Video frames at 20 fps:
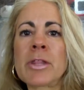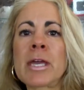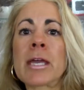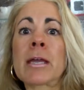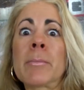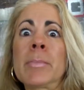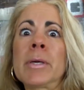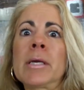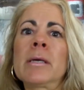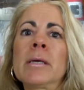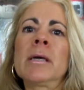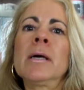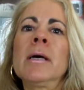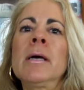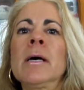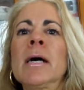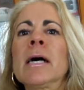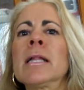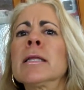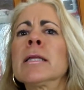They can be
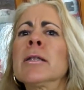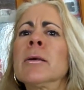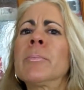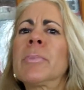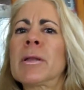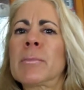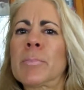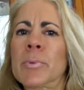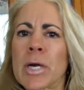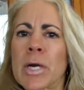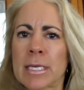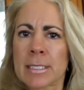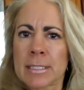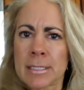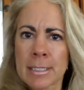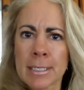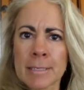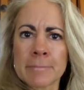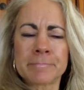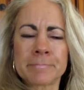a little bit
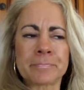pricey,